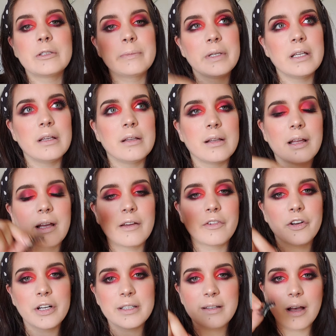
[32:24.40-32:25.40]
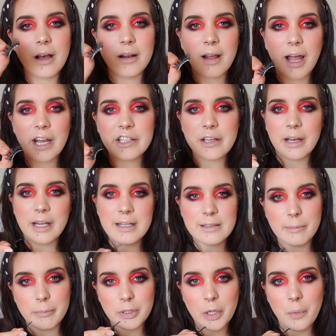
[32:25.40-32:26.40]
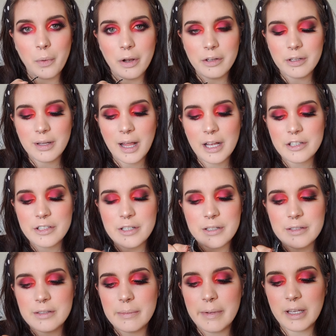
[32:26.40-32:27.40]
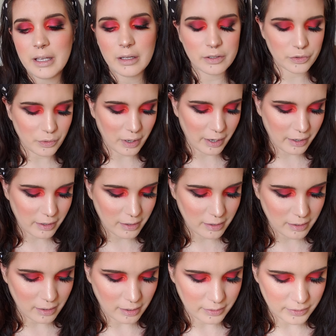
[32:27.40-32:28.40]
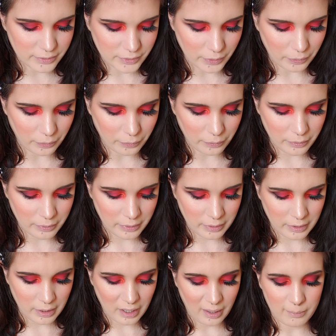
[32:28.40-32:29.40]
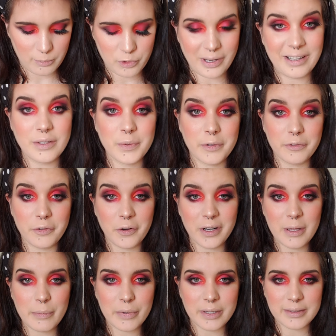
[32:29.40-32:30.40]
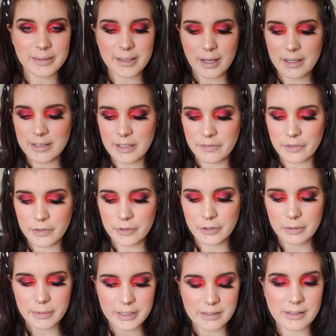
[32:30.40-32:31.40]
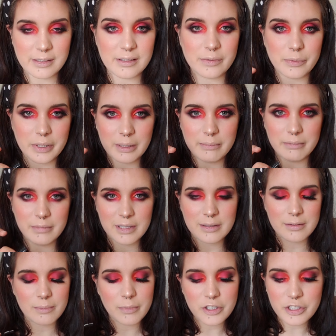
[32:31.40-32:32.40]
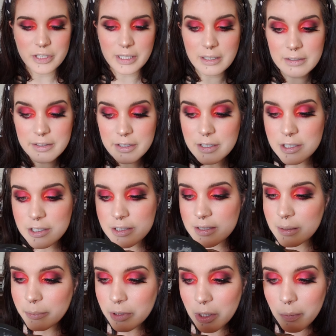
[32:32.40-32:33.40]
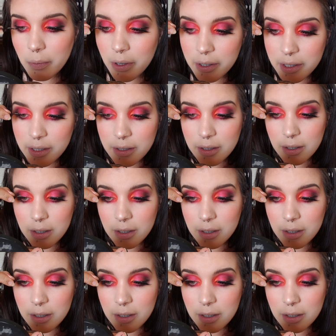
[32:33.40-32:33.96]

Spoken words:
to be, like, I've heard it's unhygienic to blow on your lashes to make it drier. So I'm trying to avoid it, but it's kind of difficult because it's really much easier just to blow on it.